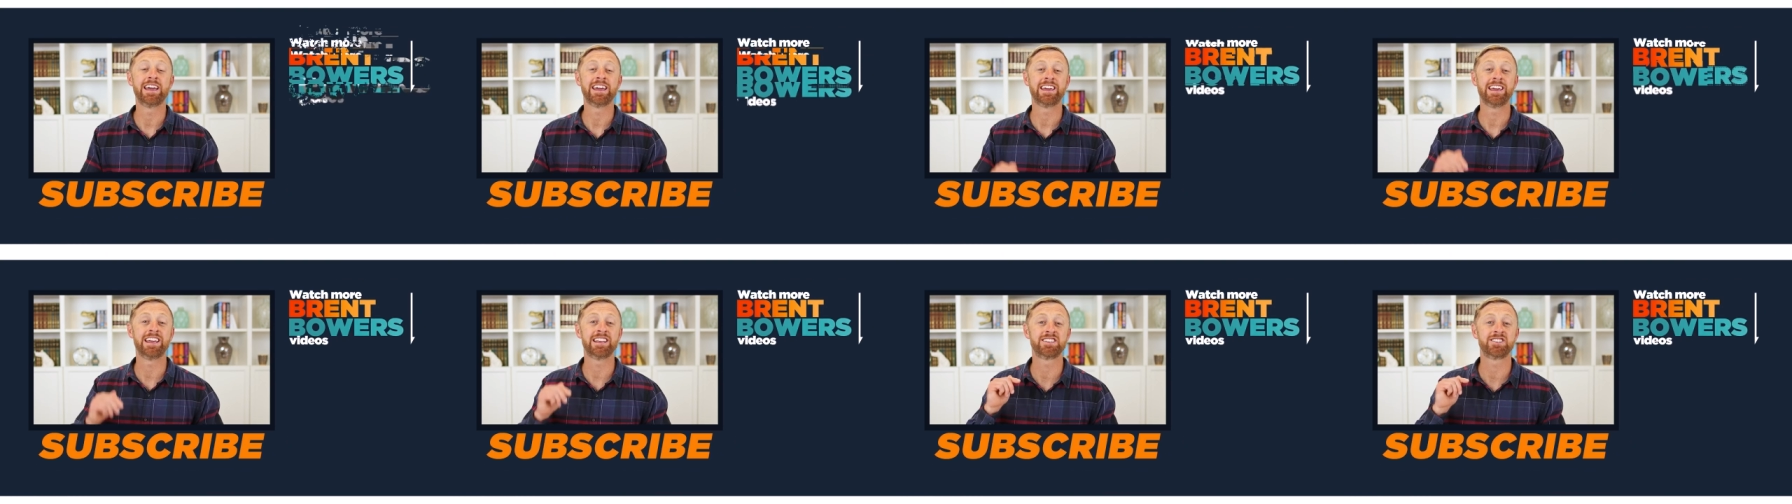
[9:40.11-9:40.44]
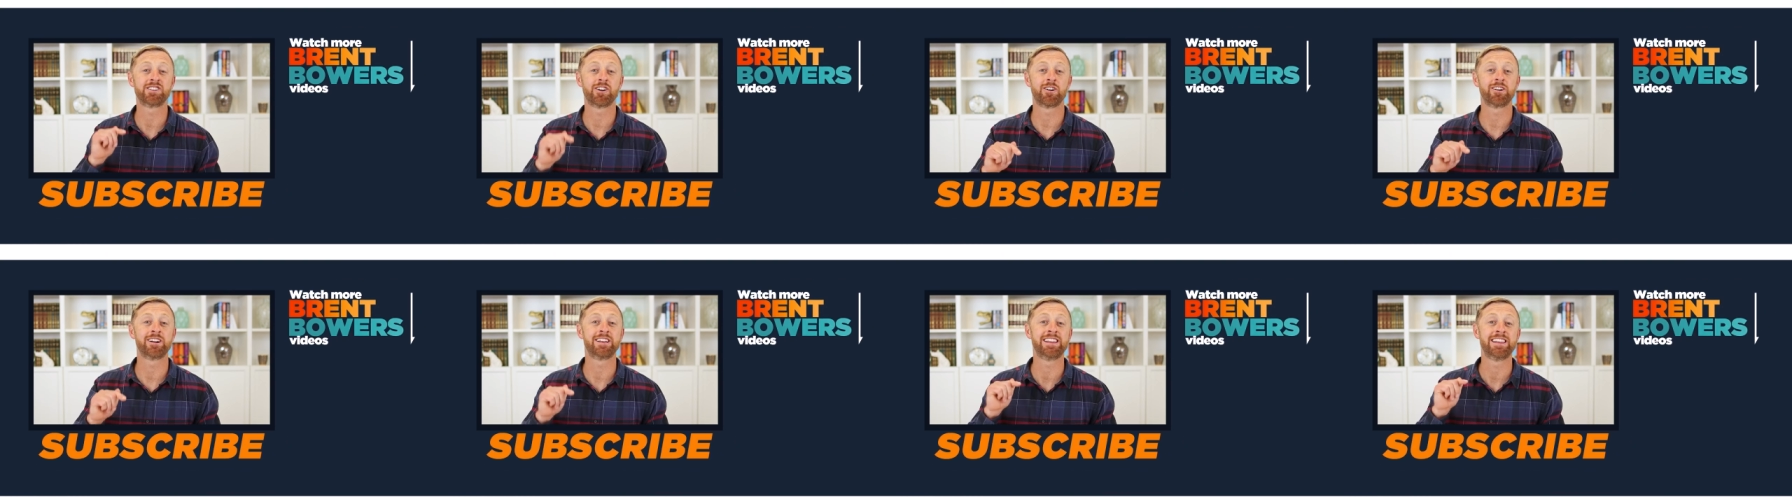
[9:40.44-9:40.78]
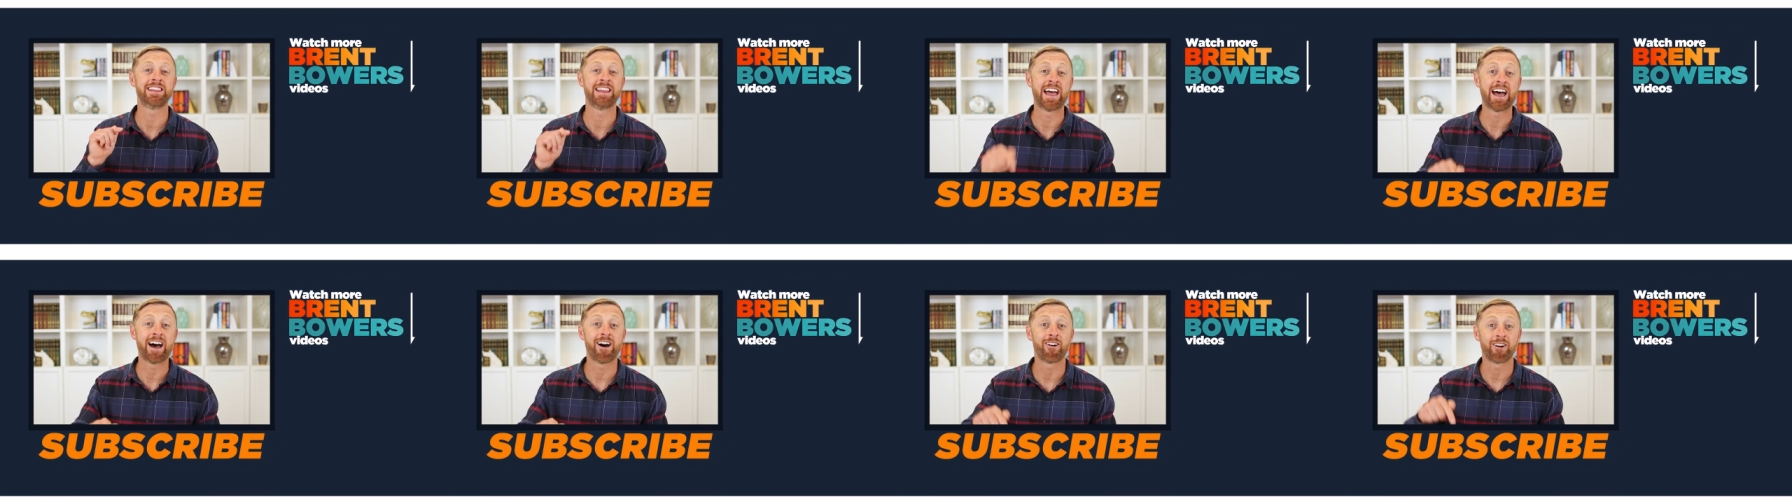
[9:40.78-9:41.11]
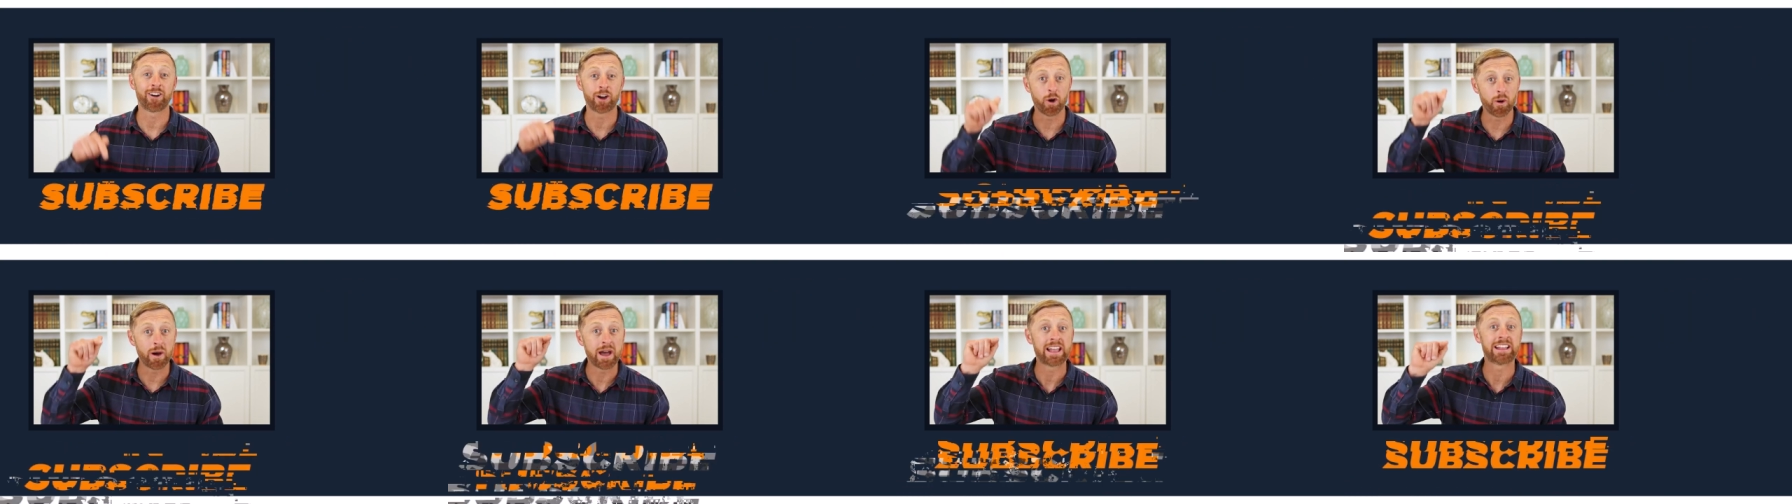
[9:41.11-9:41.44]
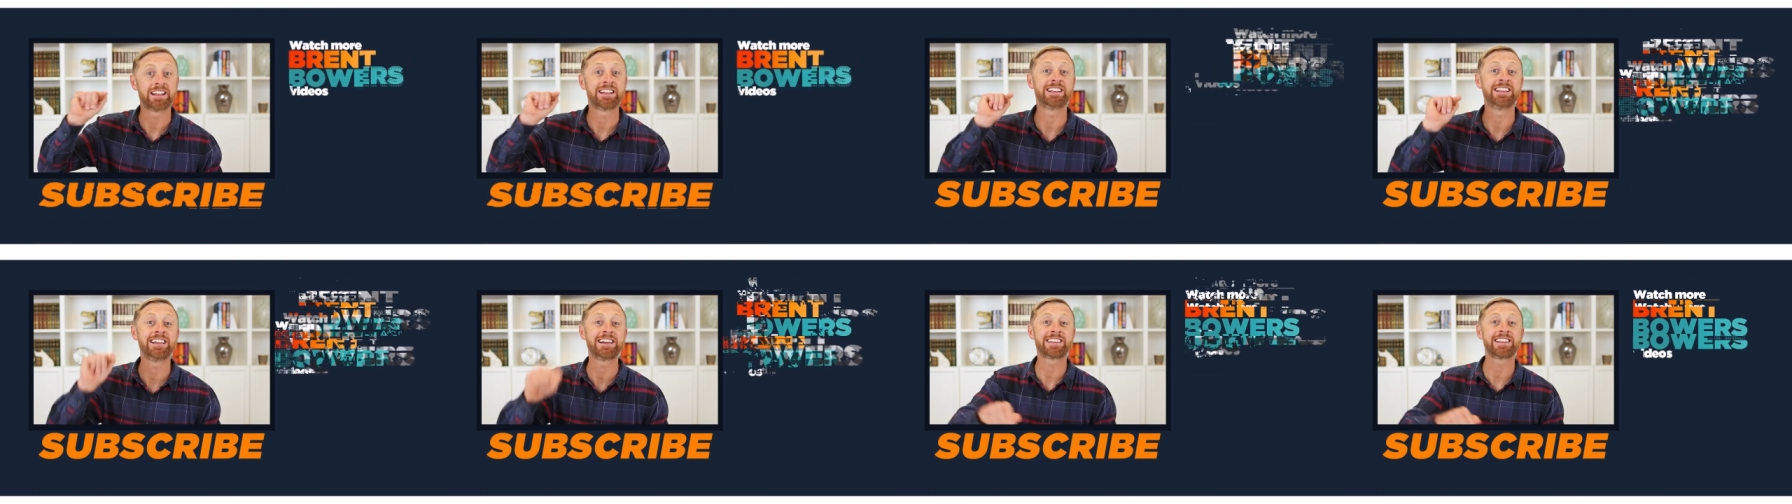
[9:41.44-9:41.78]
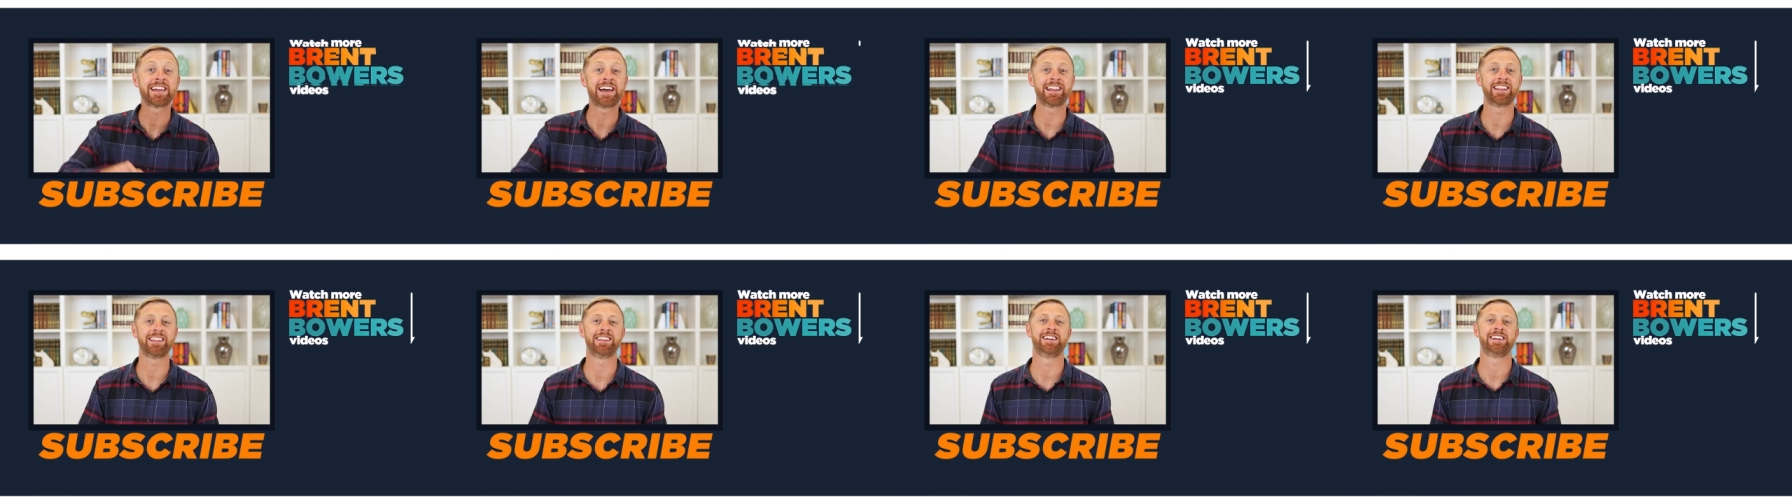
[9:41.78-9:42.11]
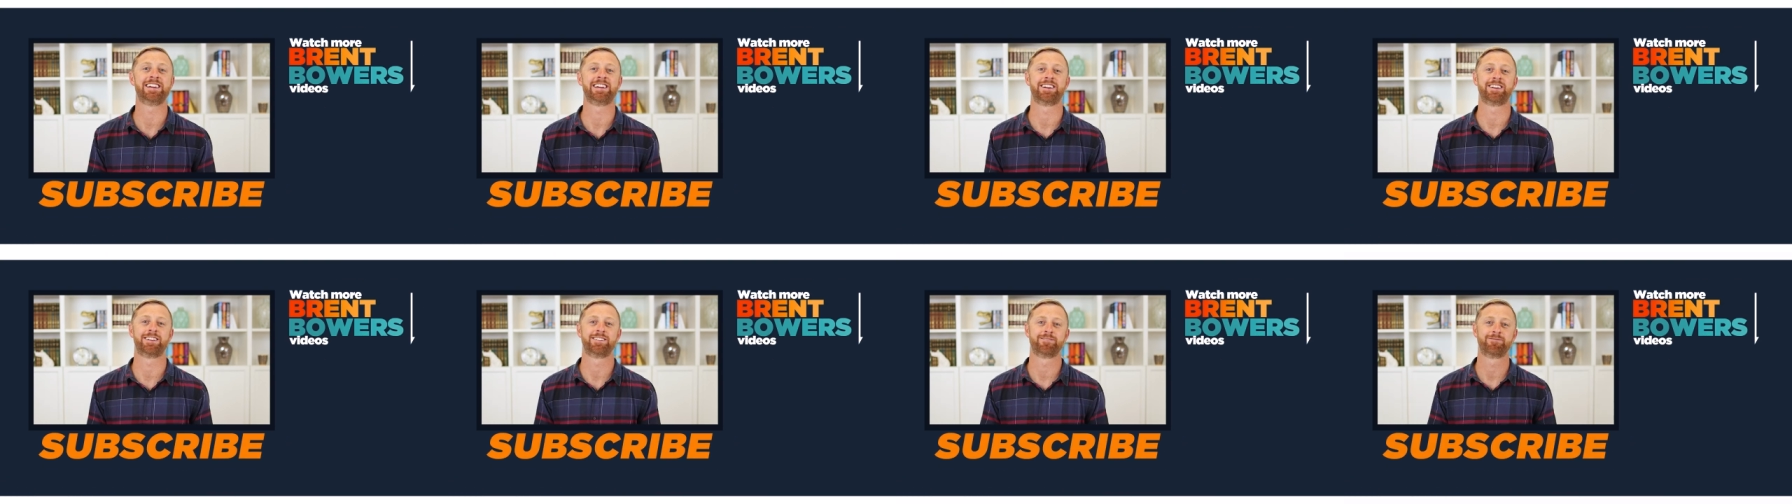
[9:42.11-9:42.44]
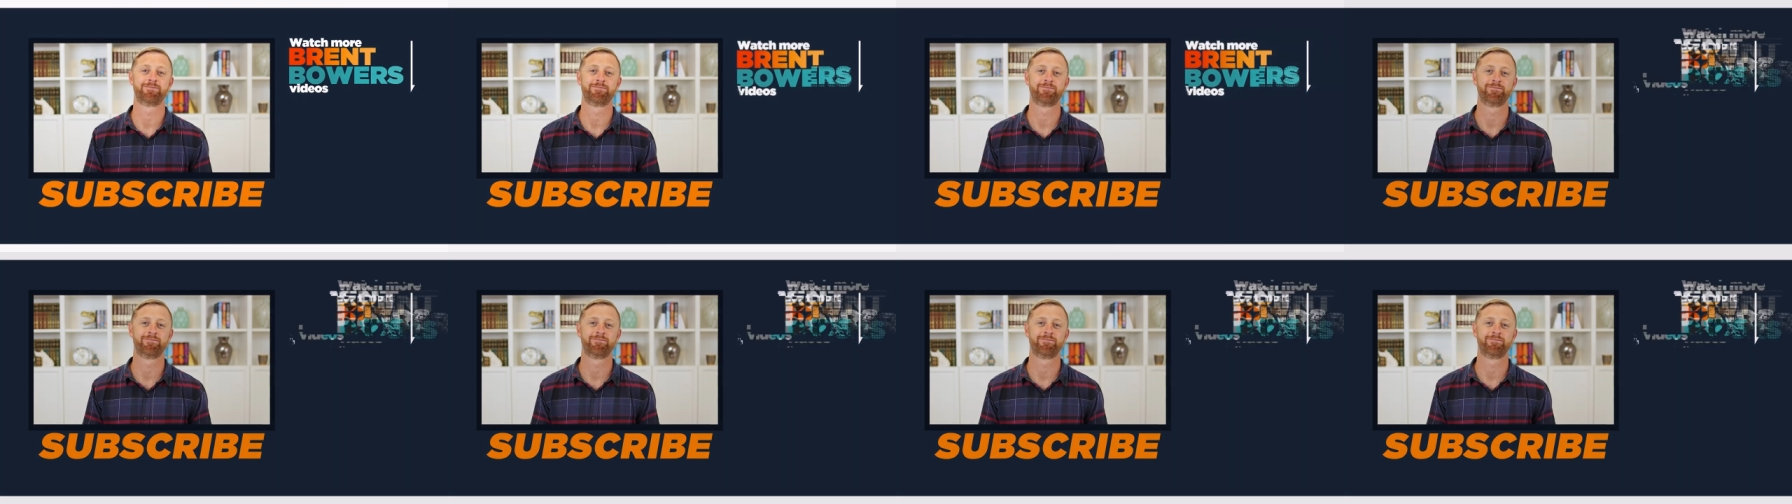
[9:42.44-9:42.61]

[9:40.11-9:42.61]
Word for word: Get started now. Go ahead, click that link.